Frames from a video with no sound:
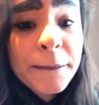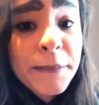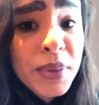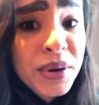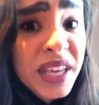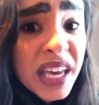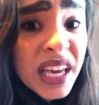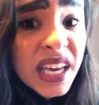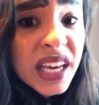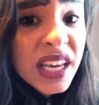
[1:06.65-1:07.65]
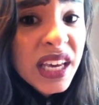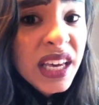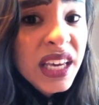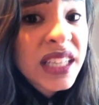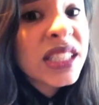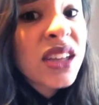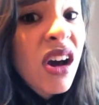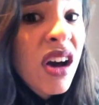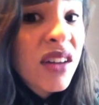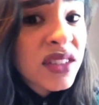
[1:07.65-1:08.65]
Porque he's
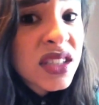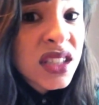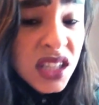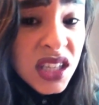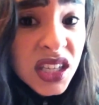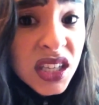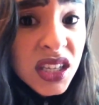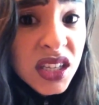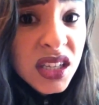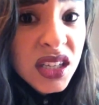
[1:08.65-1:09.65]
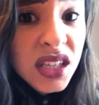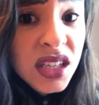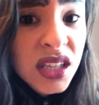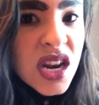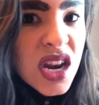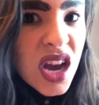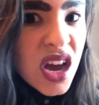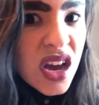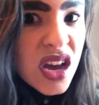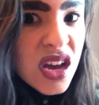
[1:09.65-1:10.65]
obviously
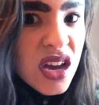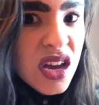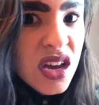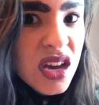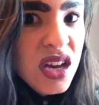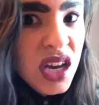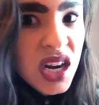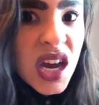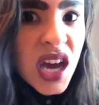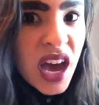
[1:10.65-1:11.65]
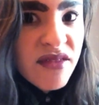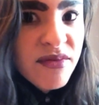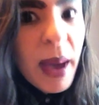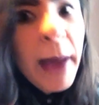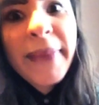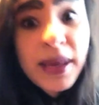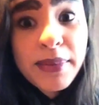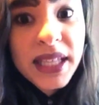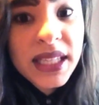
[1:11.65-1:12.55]
not gonna have my babies.